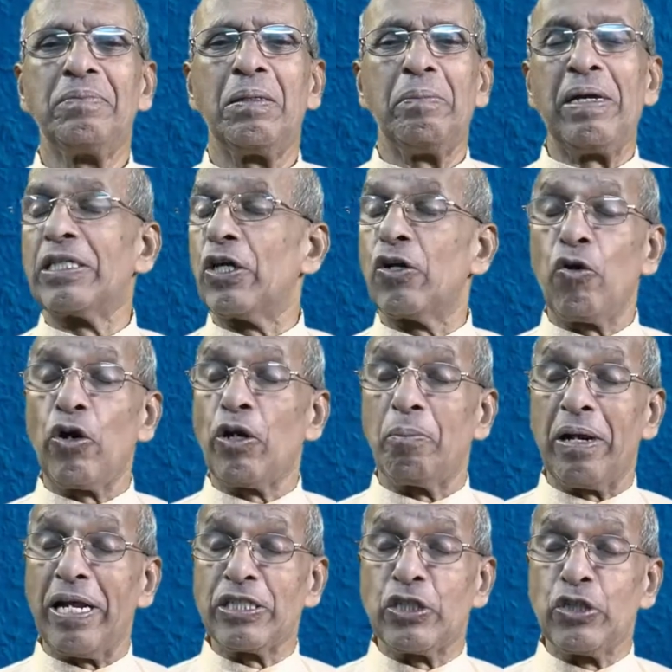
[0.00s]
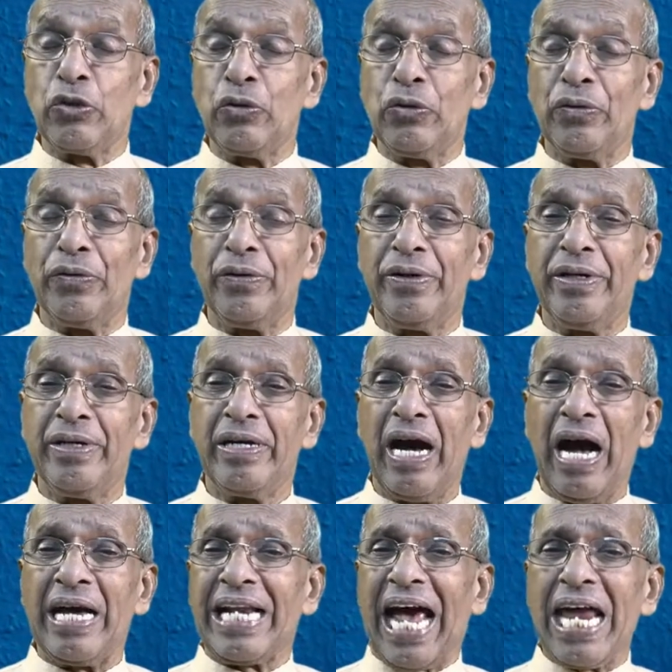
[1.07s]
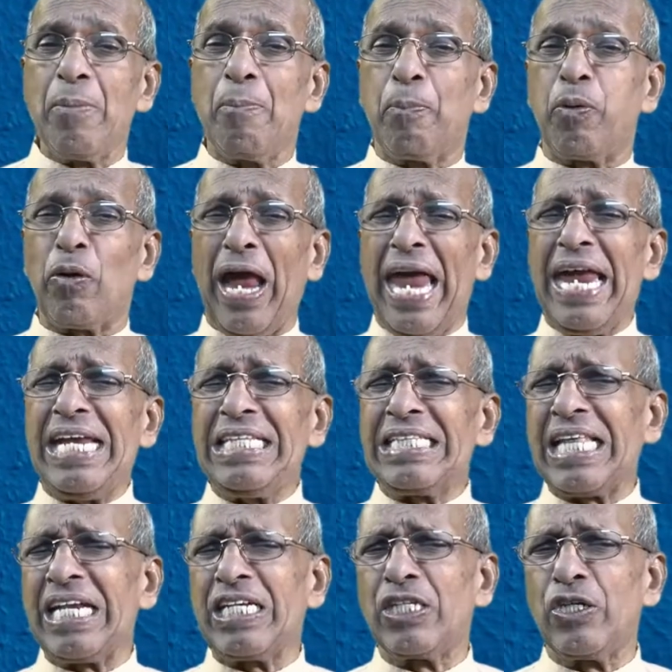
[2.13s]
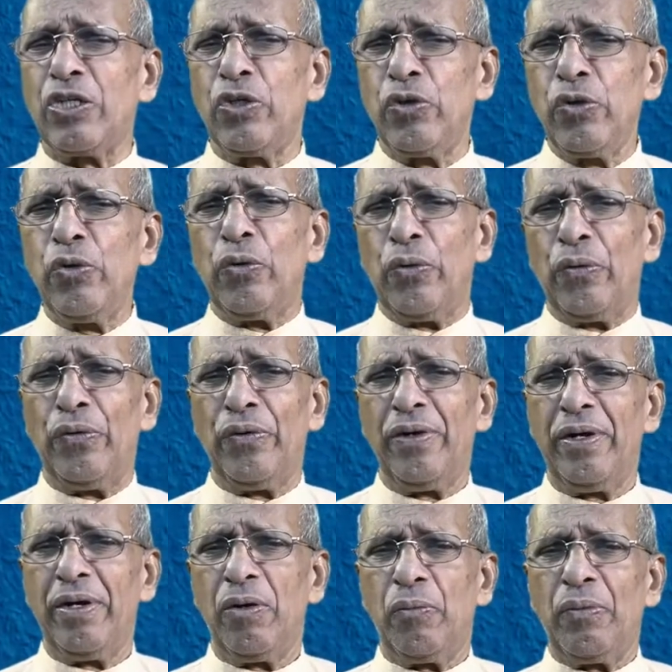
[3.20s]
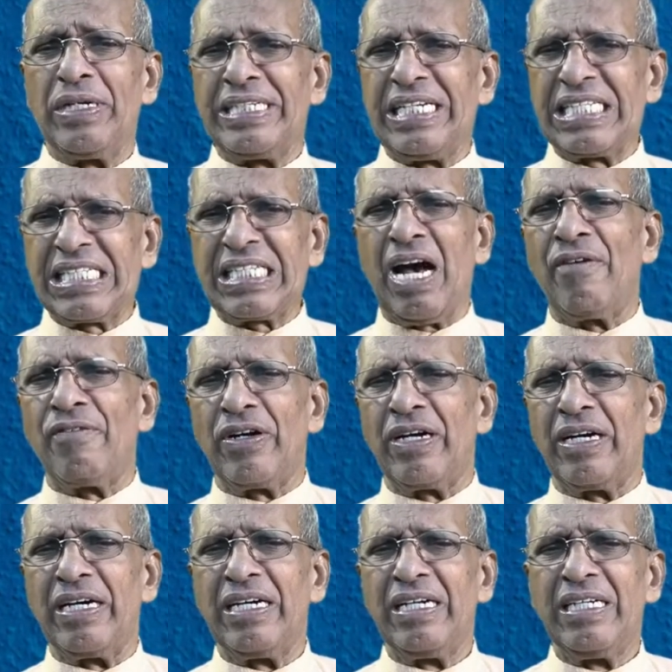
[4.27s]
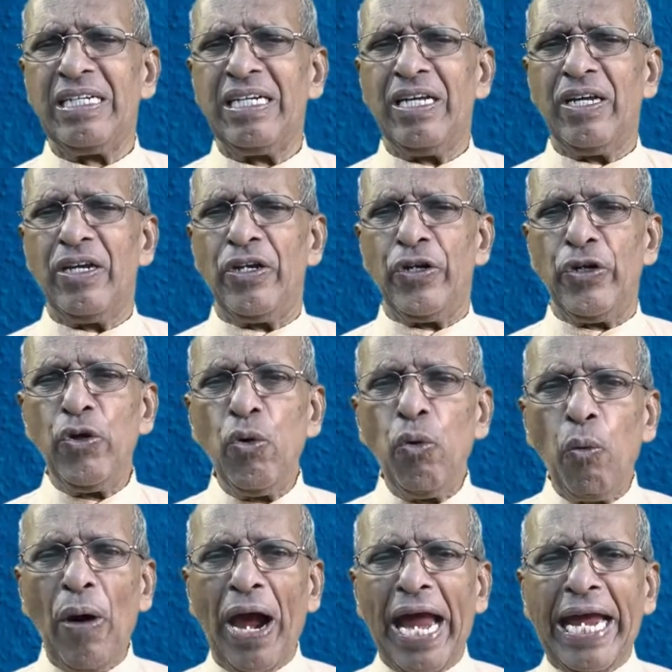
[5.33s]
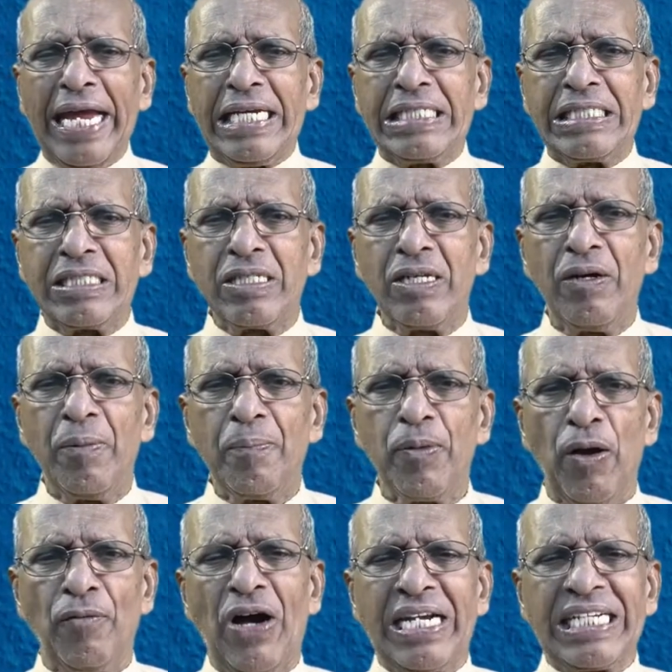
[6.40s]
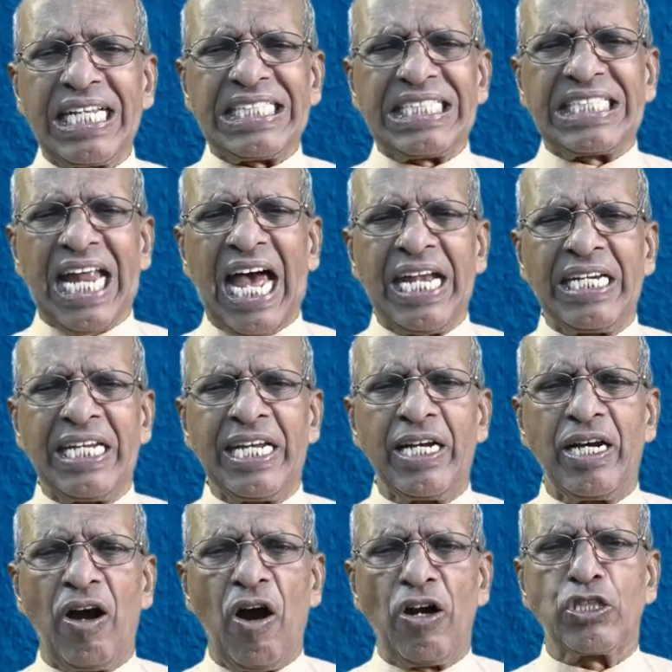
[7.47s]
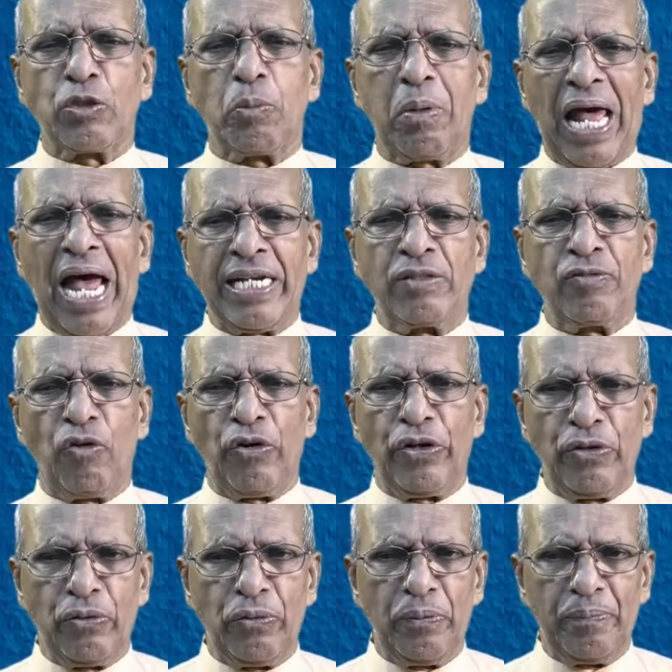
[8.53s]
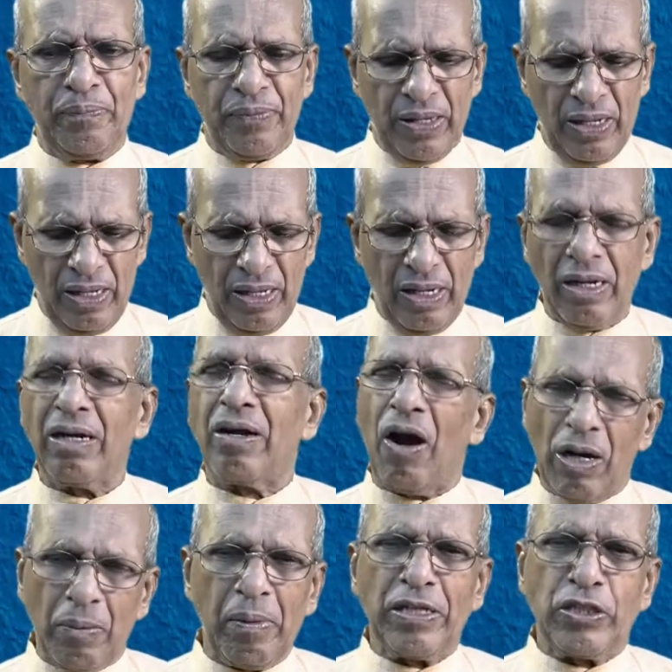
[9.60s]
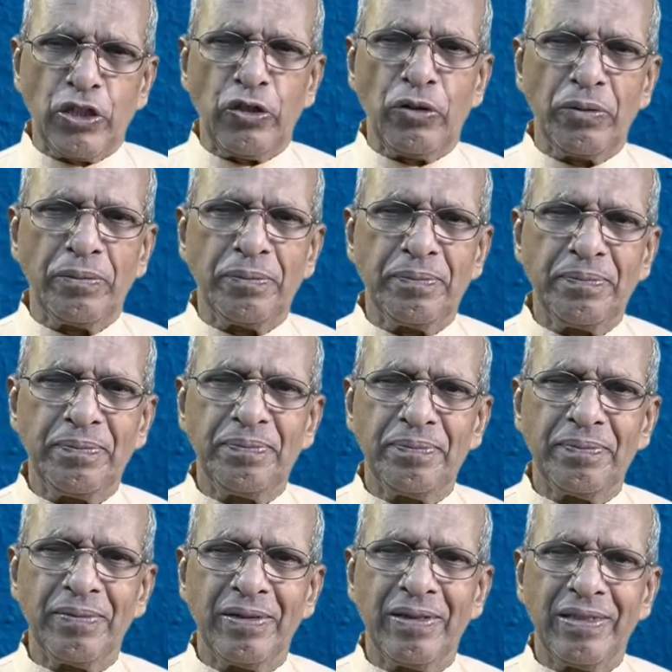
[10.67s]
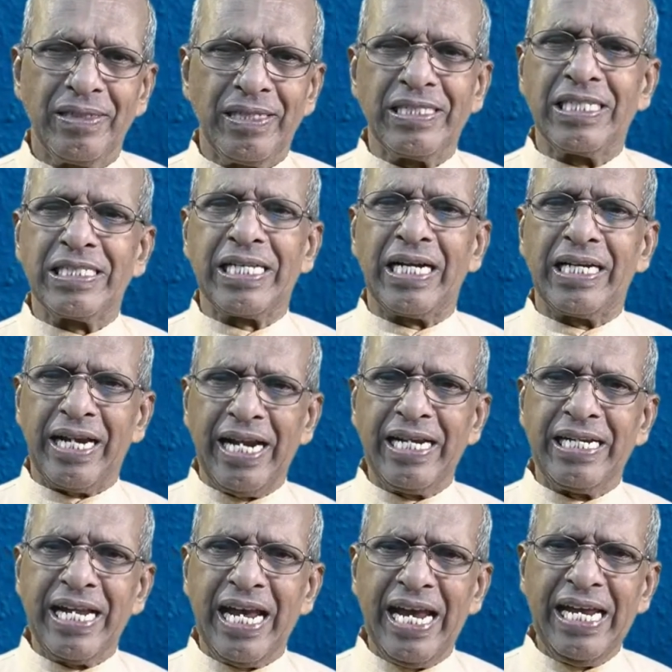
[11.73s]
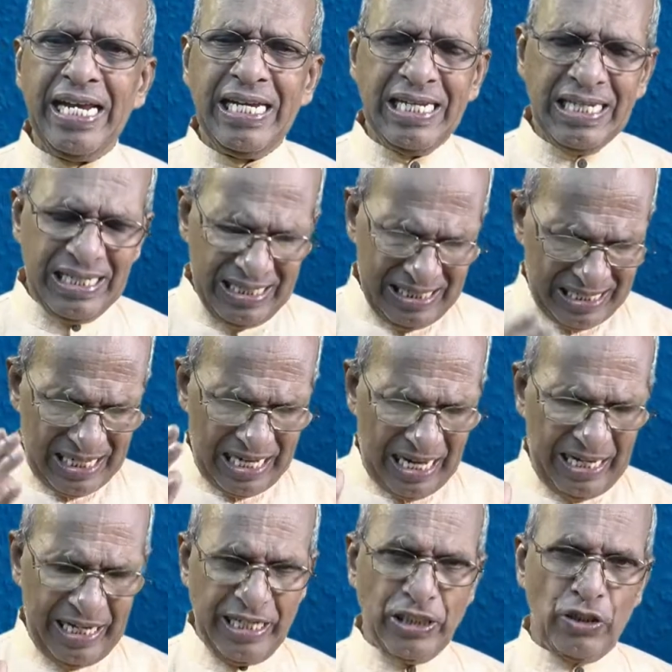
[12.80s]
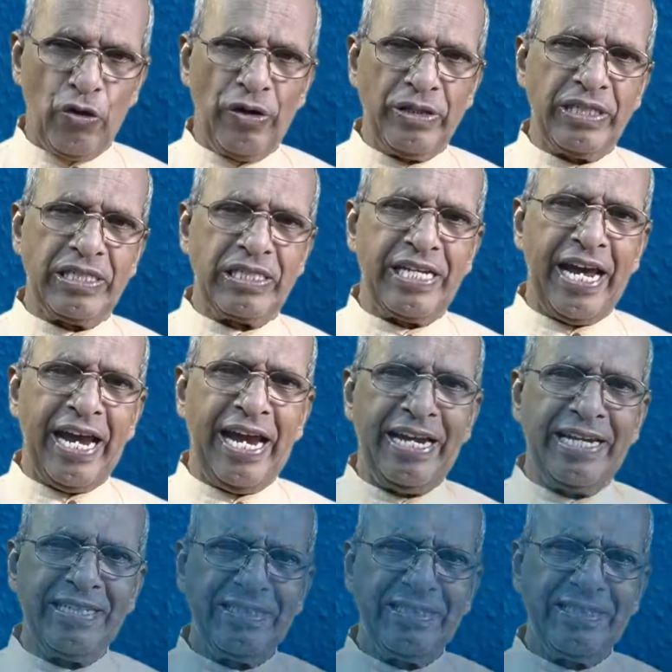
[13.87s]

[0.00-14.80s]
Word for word: May the Lord bless you, and I pray that you will discover new ways of understanding God's plans for you God bless you. This is a great day and enjoy this day.